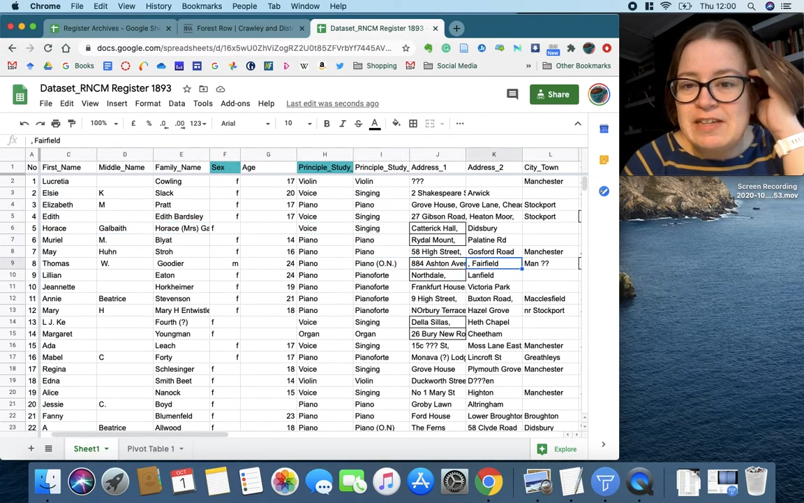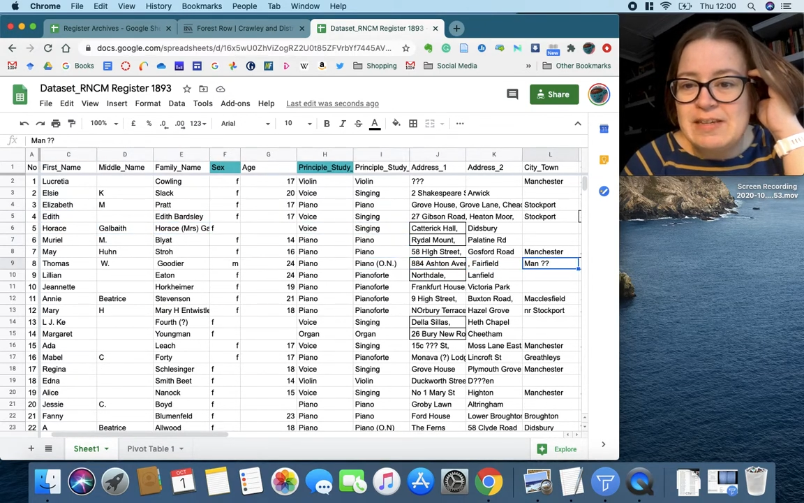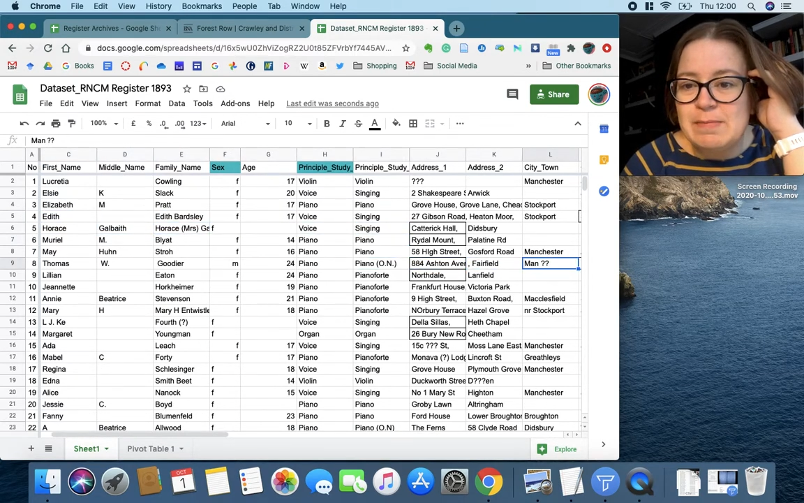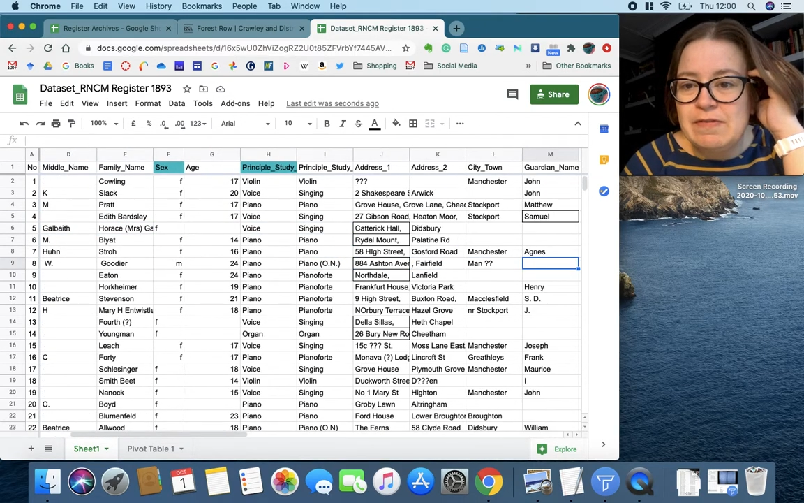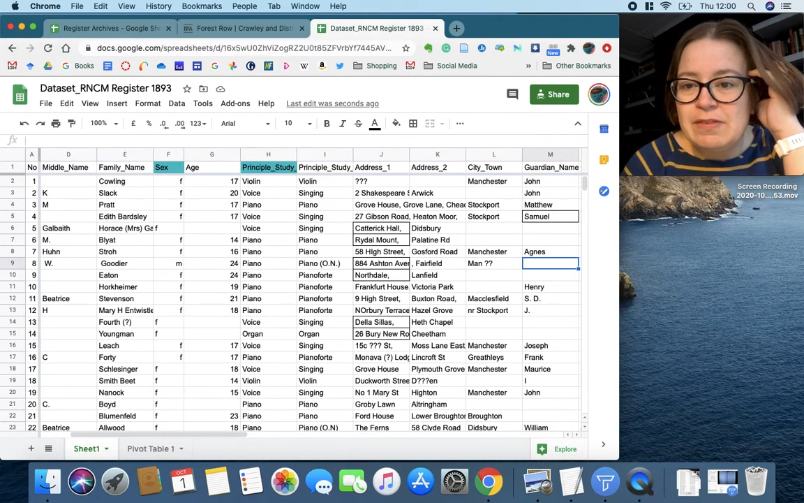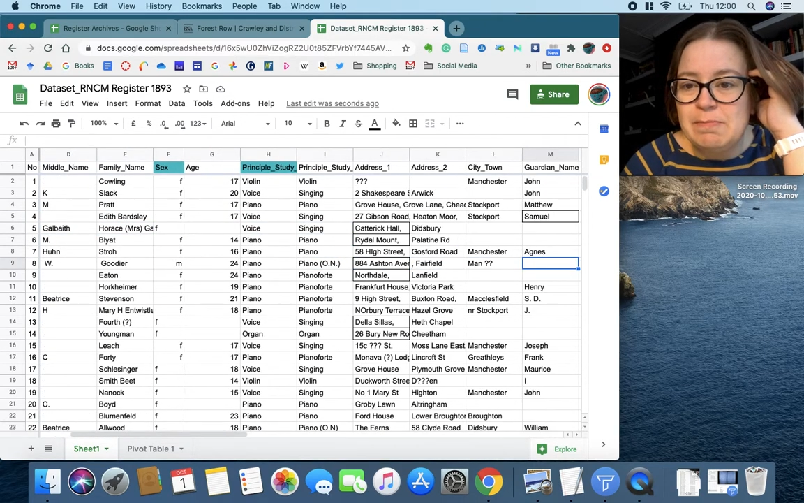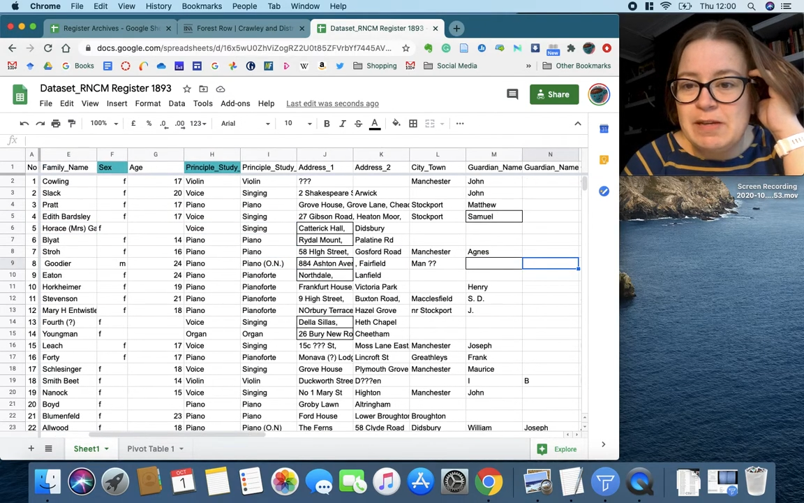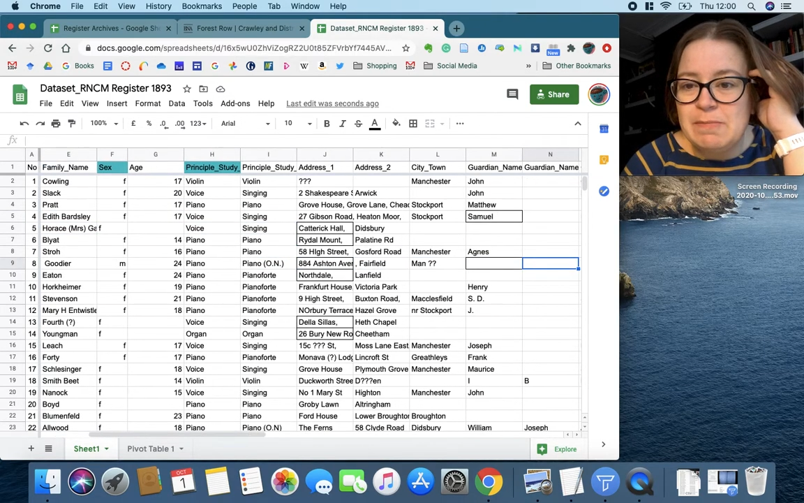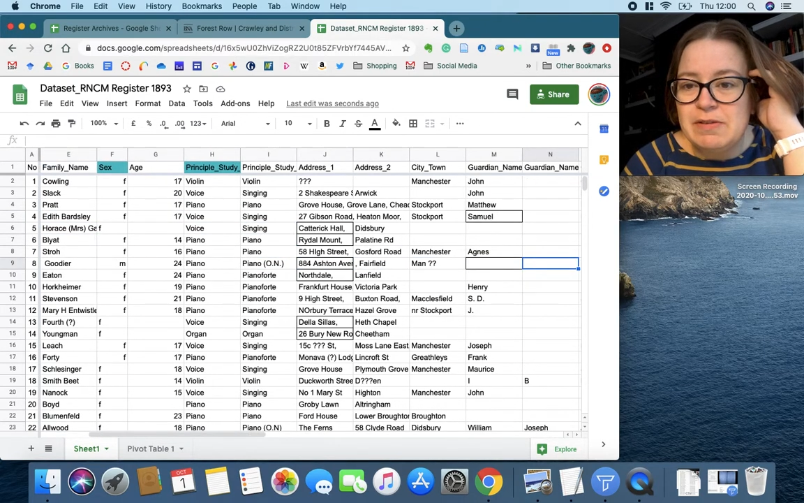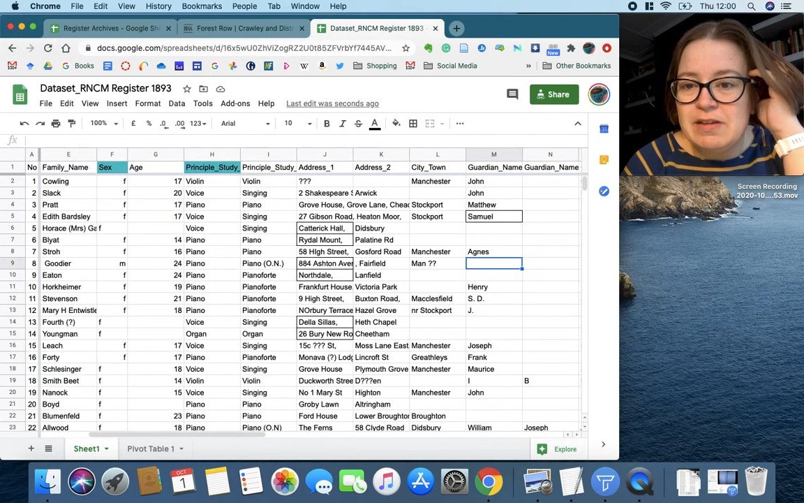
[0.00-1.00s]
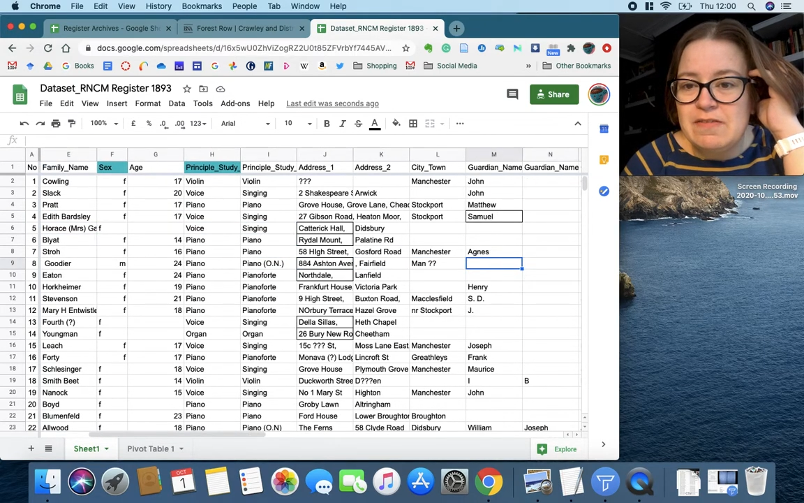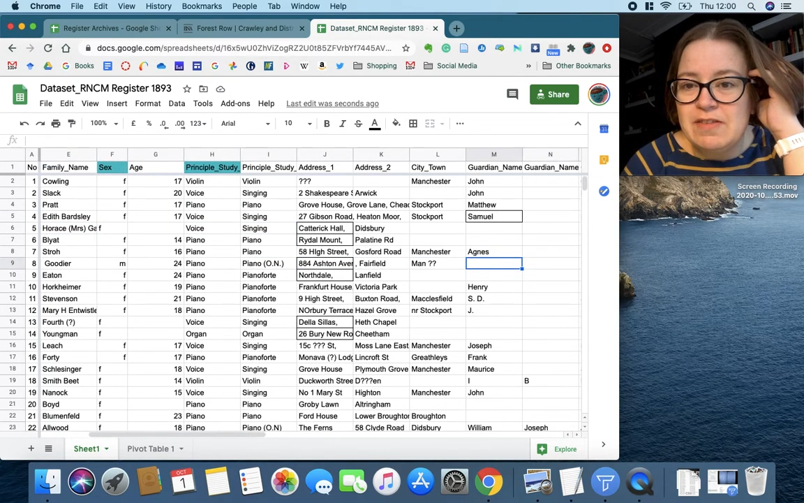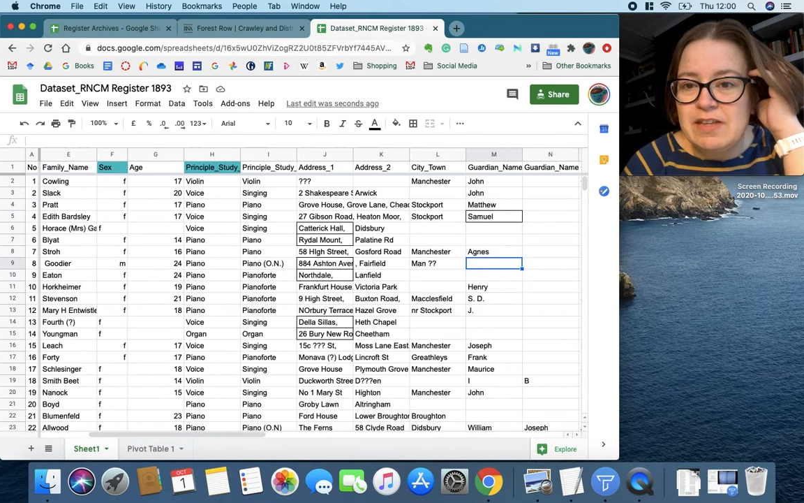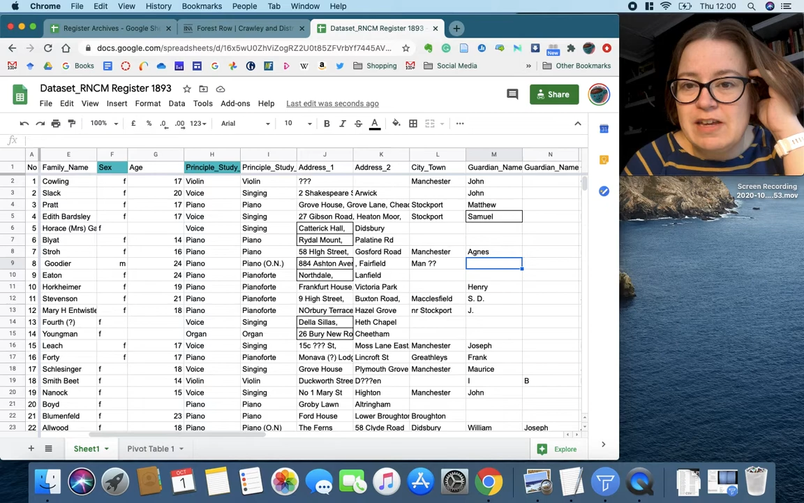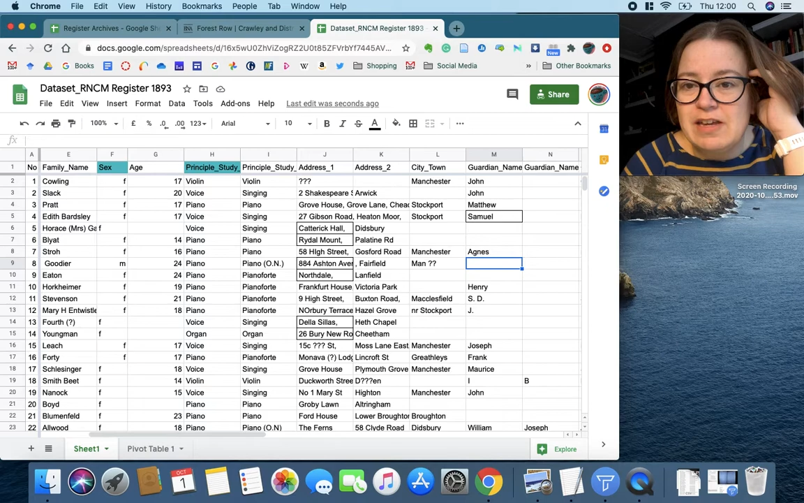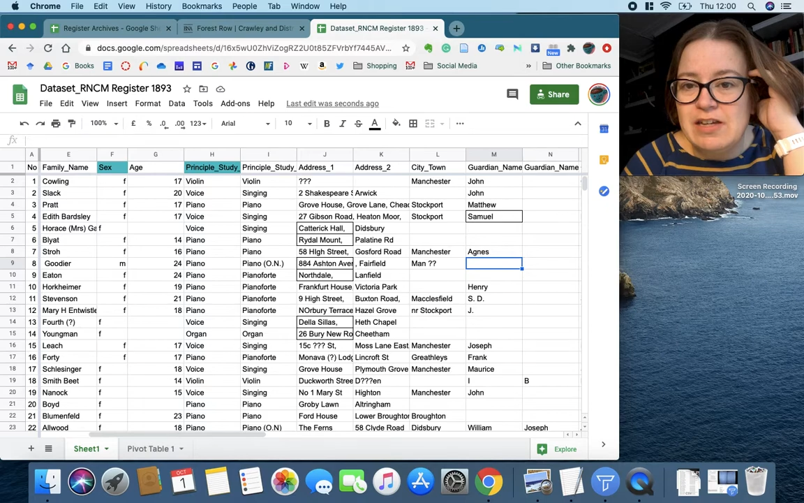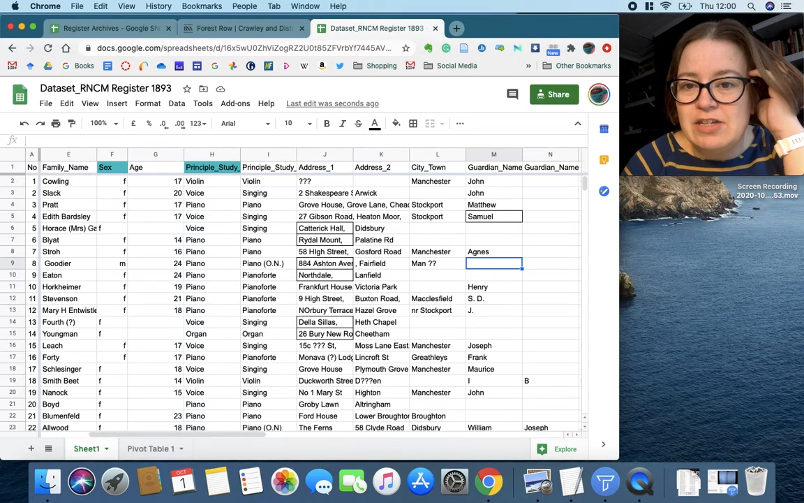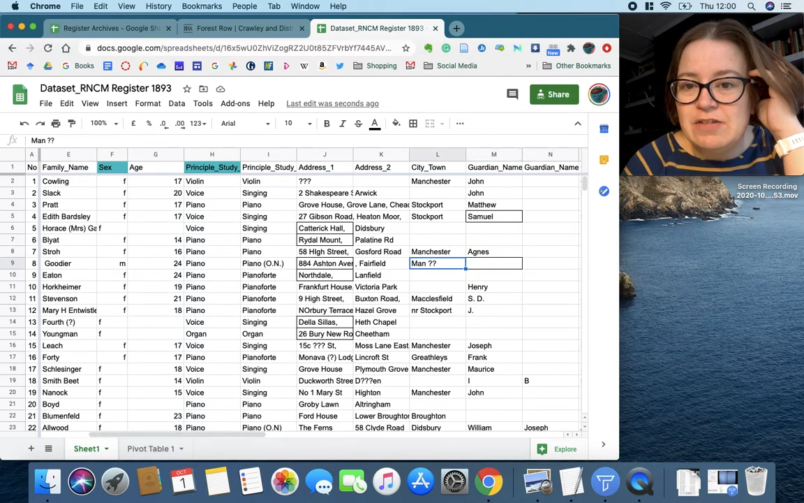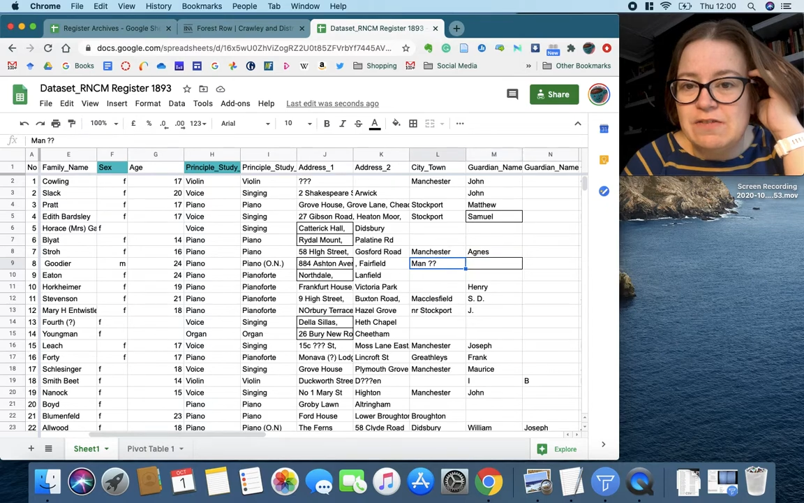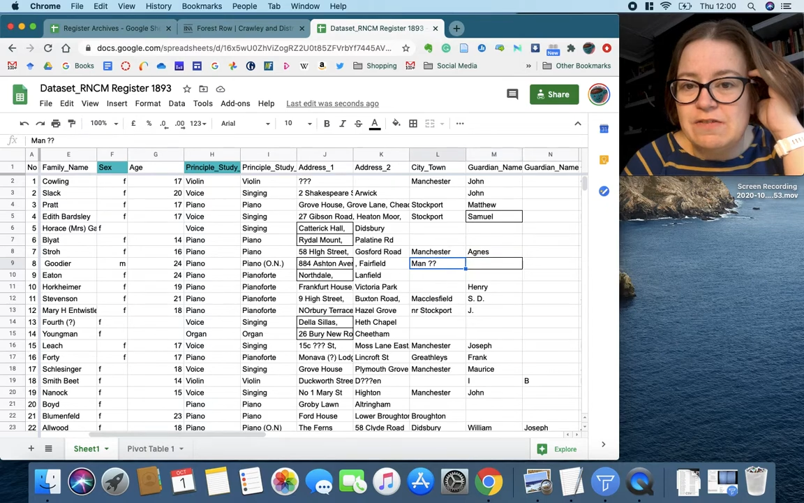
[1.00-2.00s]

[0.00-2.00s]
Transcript: some of the people over the age of